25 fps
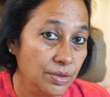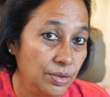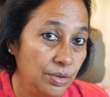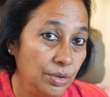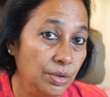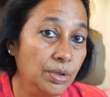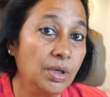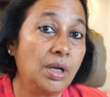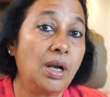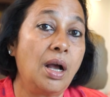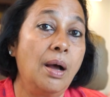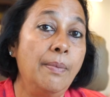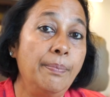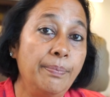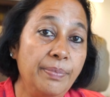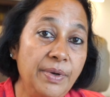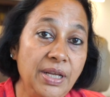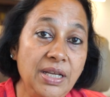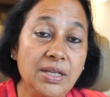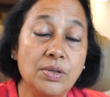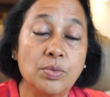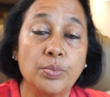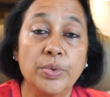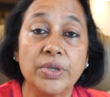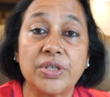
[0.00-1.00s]
So the
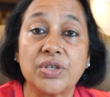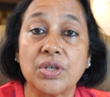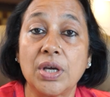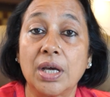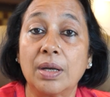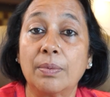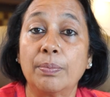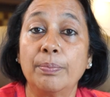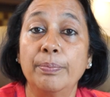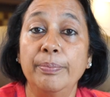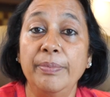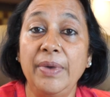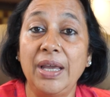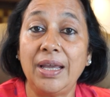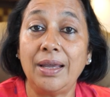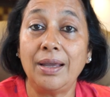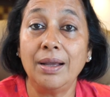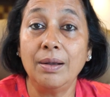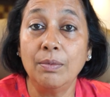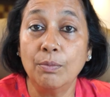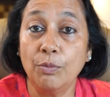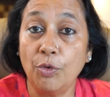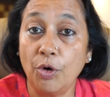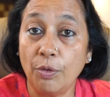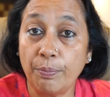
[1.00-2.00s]
companies which are
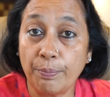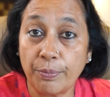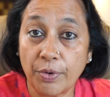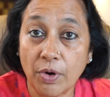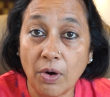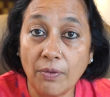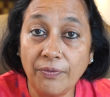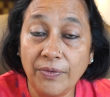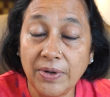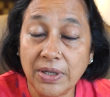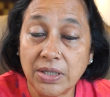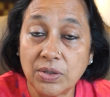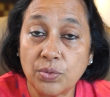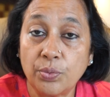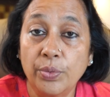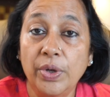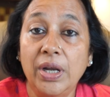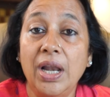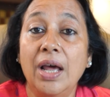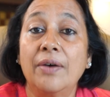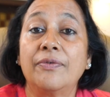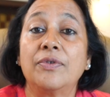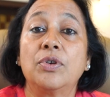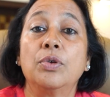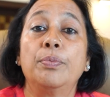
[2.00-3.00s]
making more profits
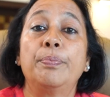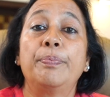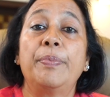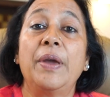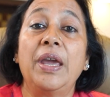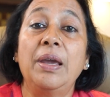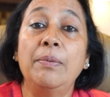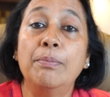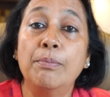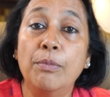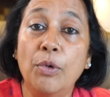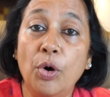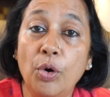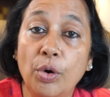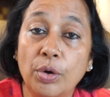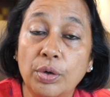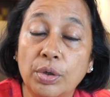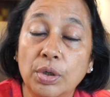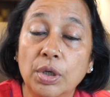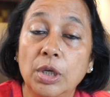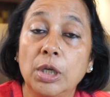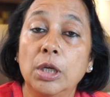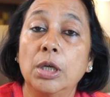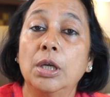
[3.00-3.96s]
will have to pay more